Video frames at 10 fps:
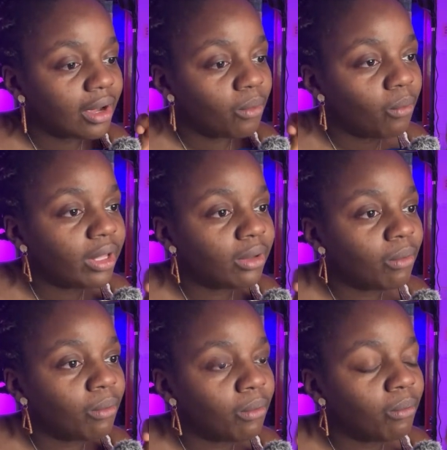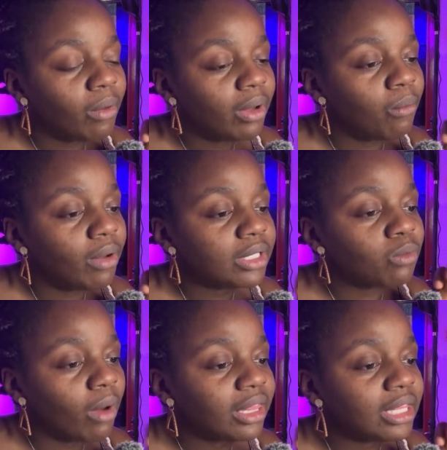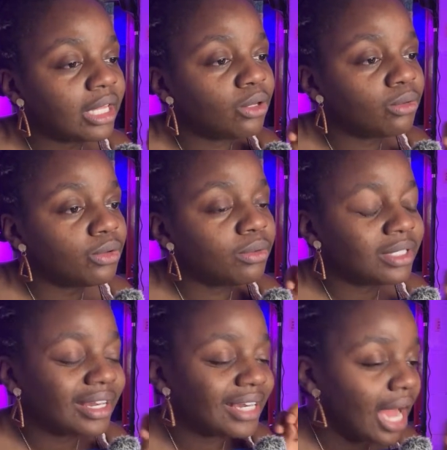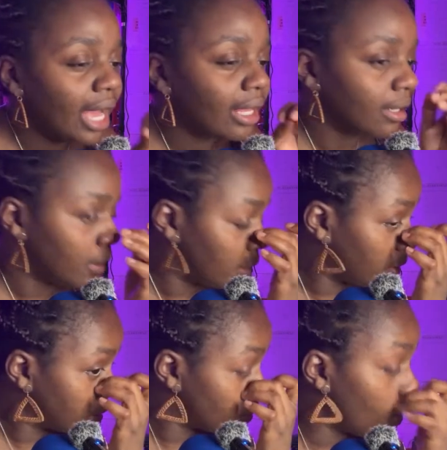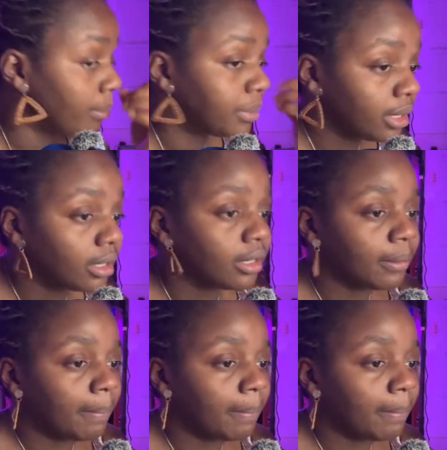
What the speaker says: what is one thing you do to not to unplug?